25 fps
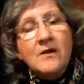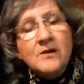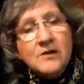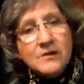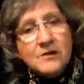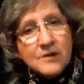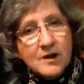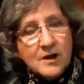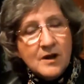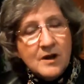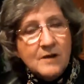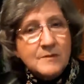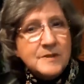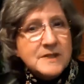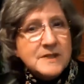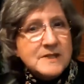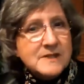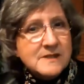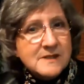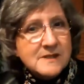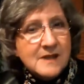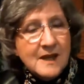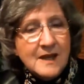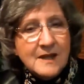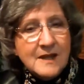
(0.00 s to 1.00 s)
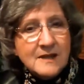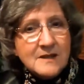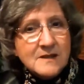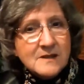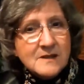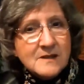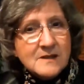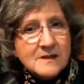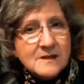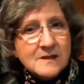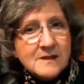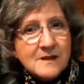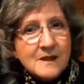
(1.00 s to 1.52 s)
your common
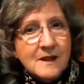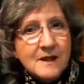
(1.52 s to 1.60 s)
sense.